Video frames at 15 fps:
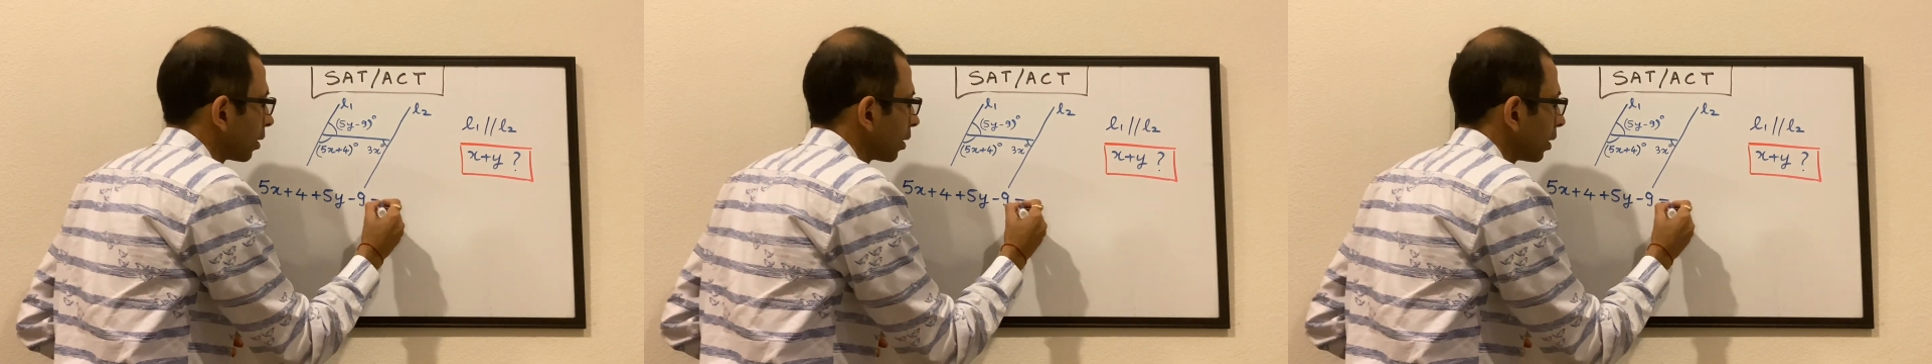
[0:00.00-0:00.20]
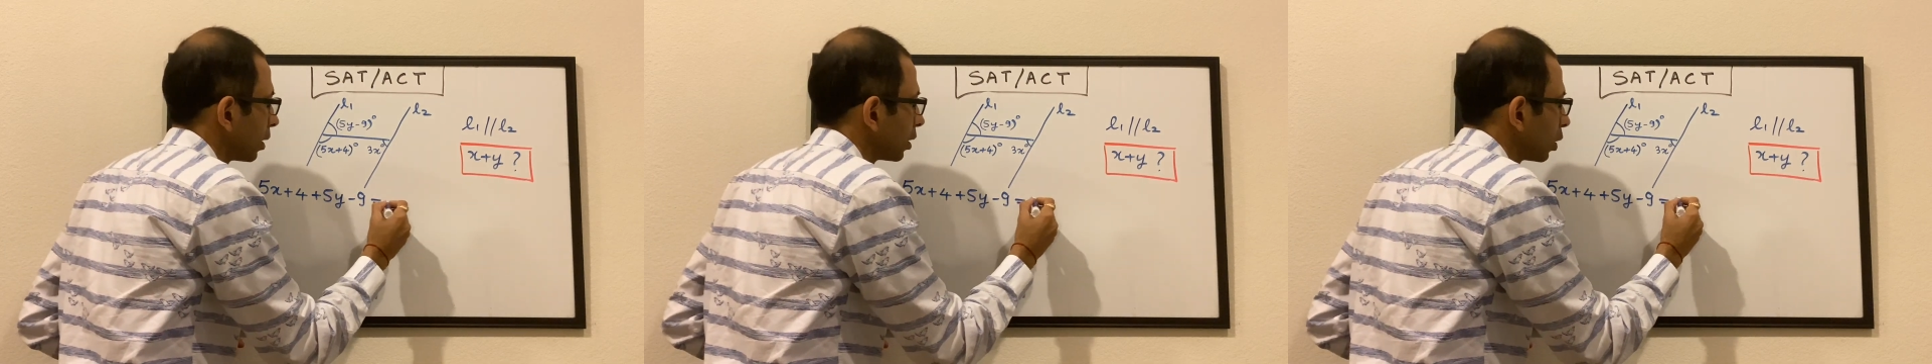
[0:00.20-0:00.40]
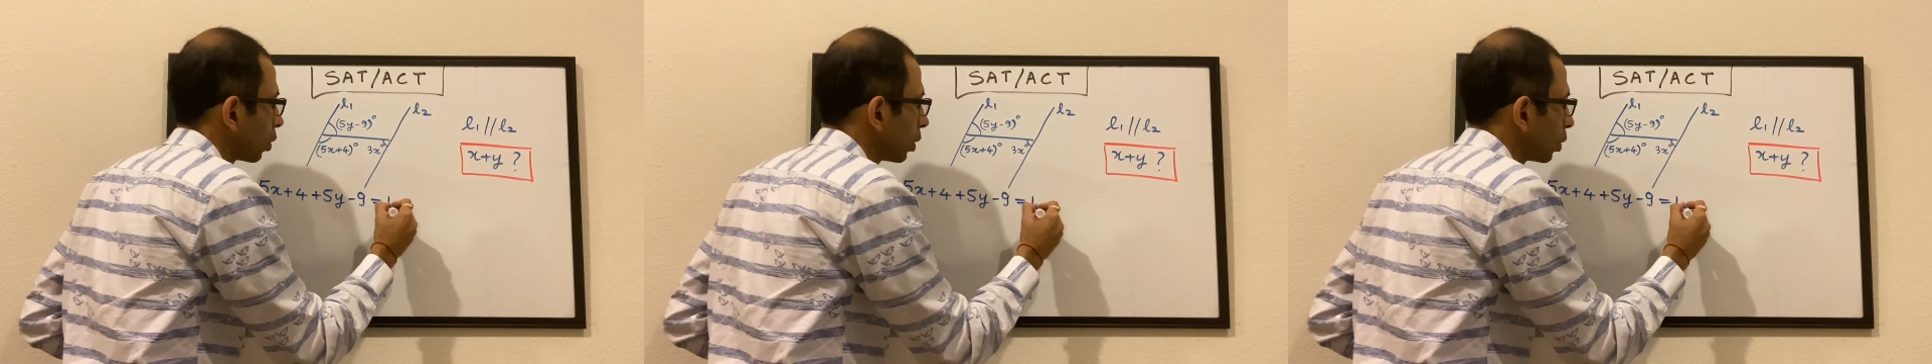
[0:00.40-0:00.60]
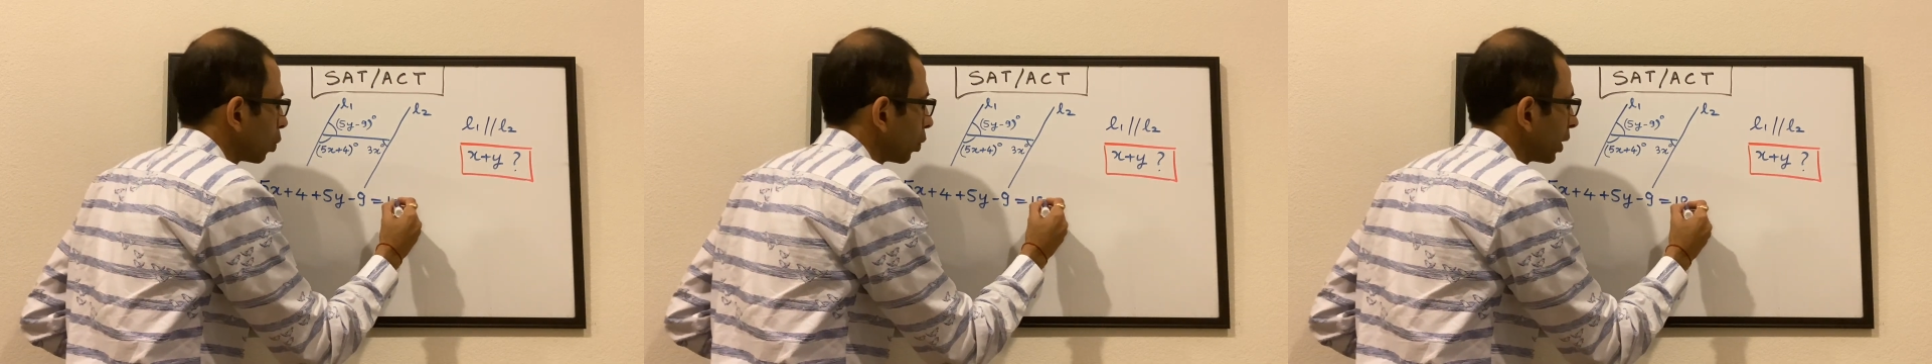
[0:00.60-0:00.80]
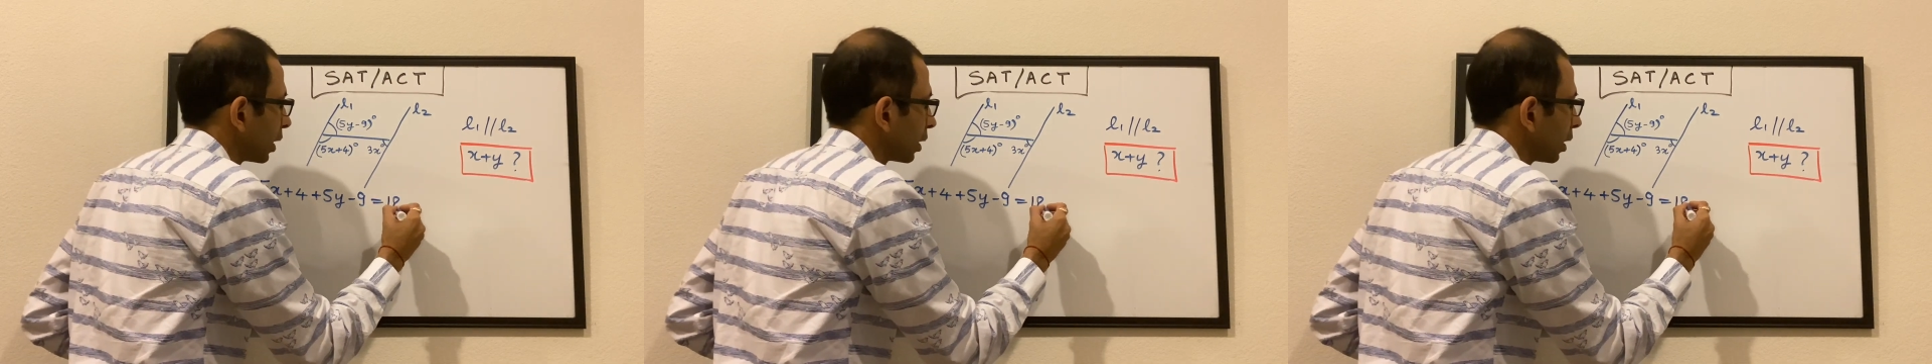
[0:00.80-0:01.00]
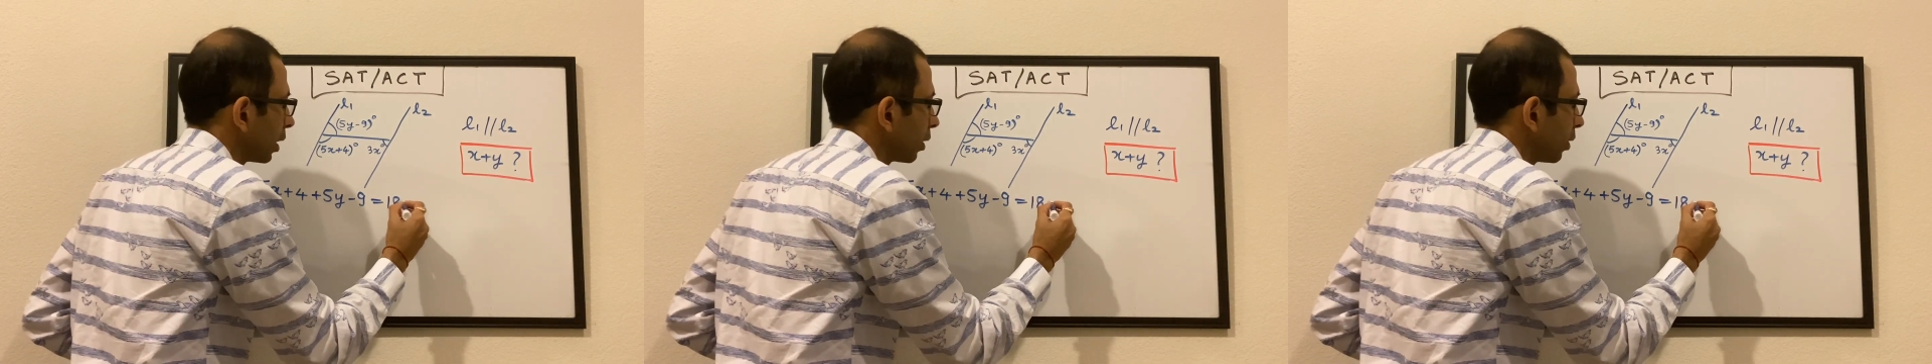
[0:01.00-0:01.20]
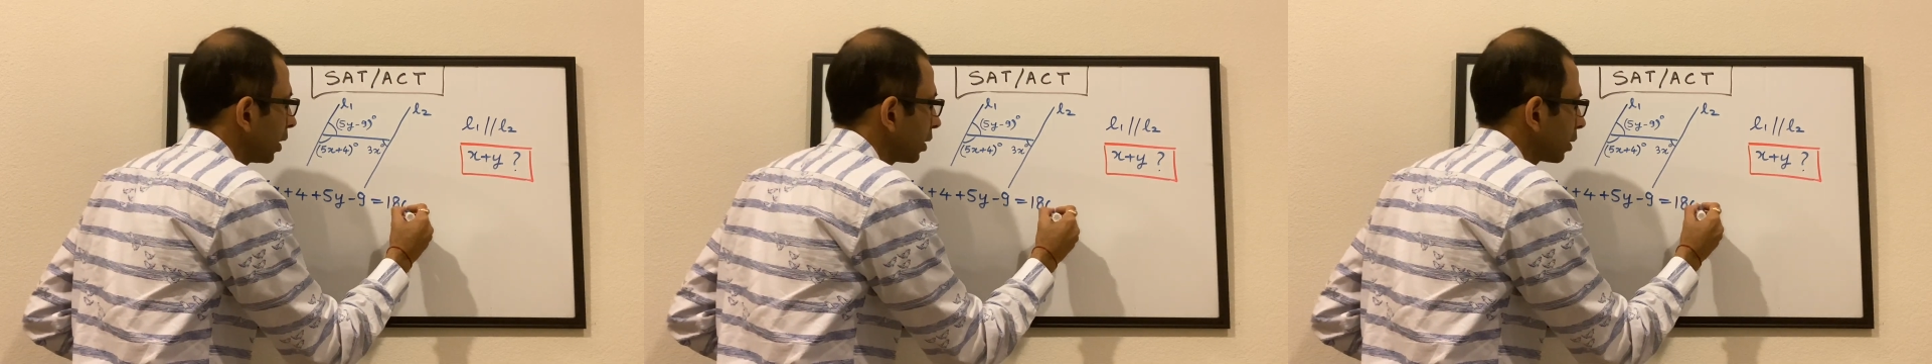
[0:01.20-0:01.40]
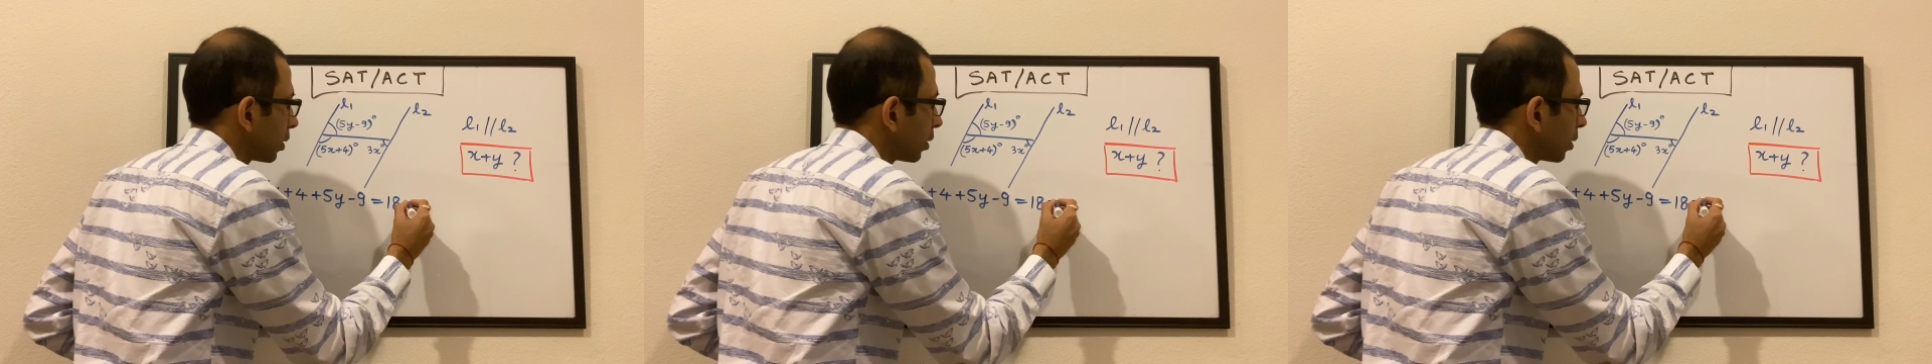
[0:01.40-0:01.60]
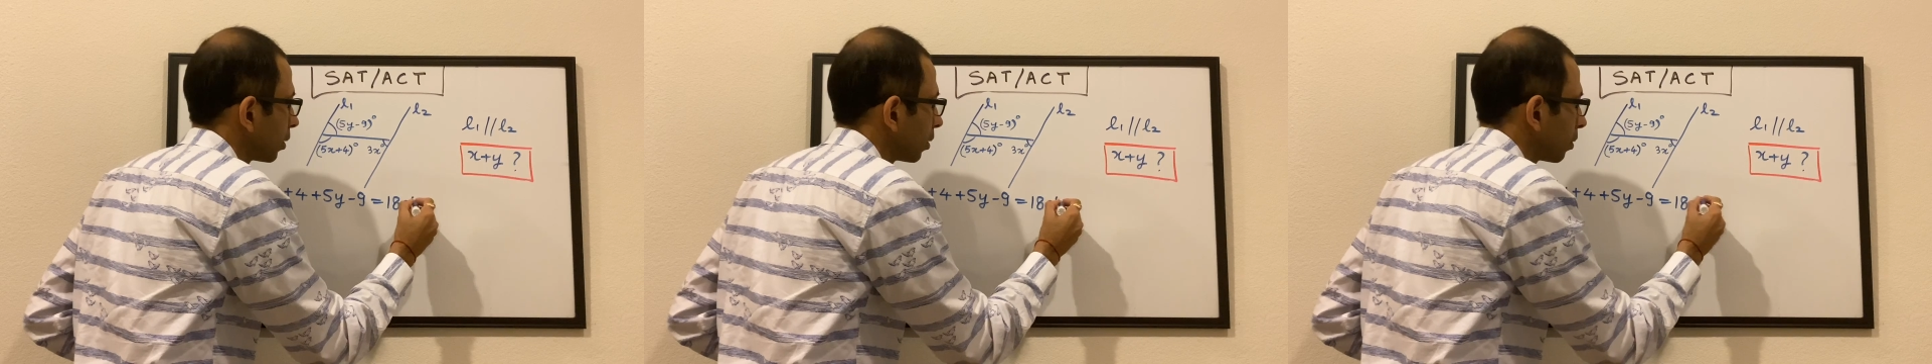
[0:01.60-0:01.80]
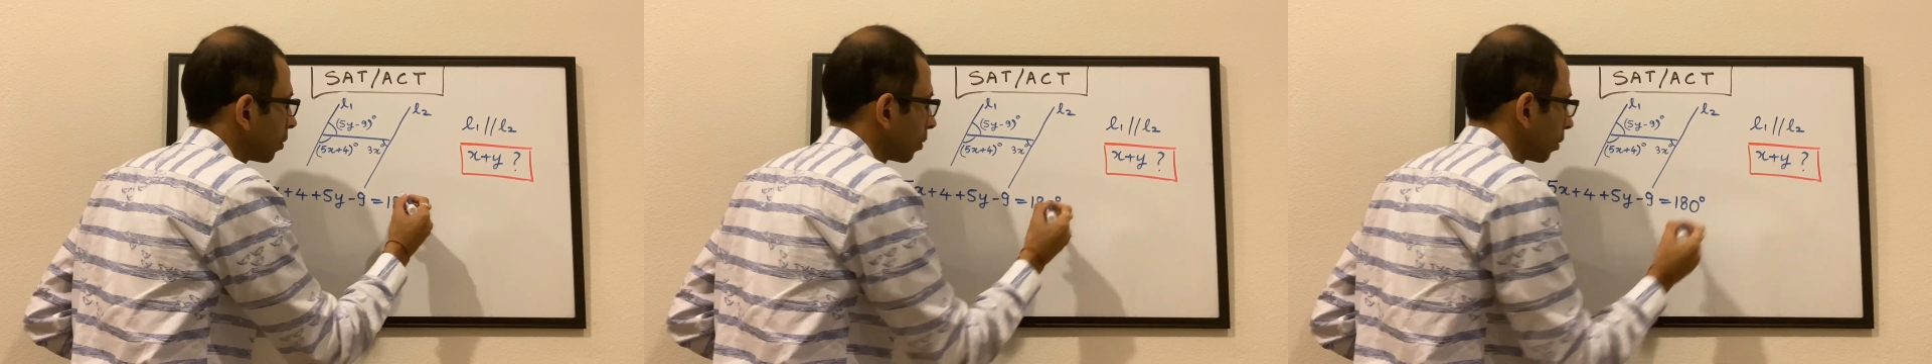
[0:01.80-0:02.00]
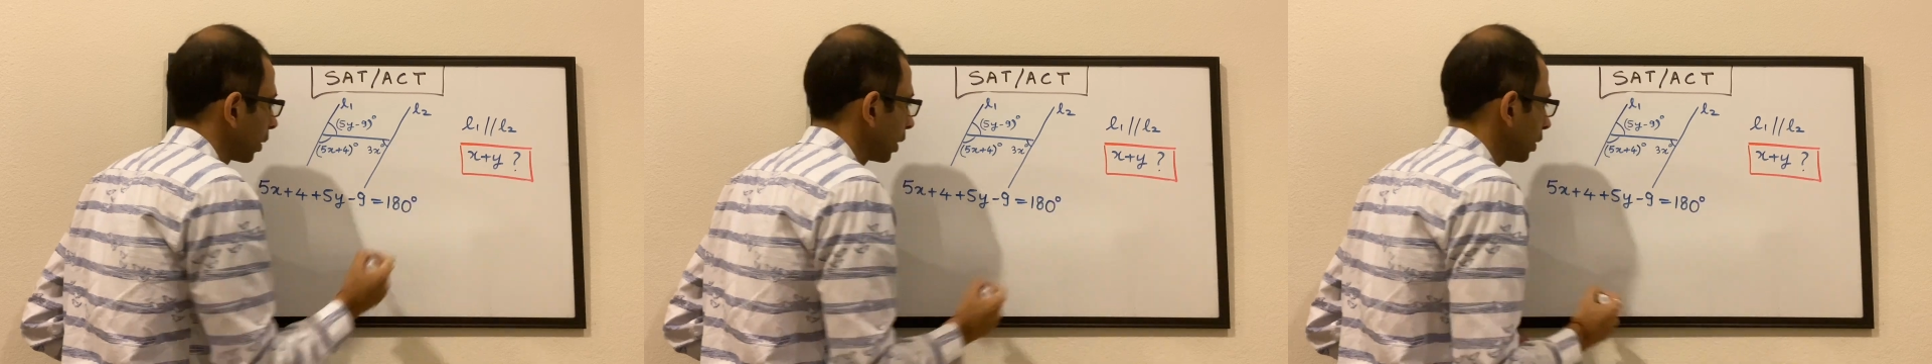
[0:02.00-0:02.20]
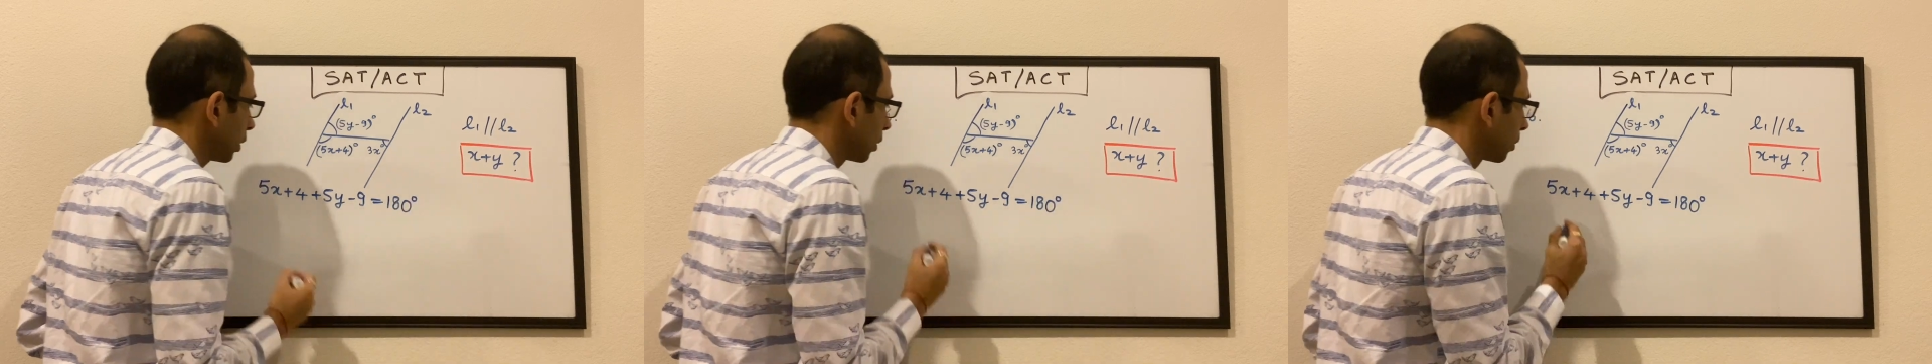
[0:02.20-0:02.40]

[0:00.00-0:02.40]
is equal to 180 degrees, right?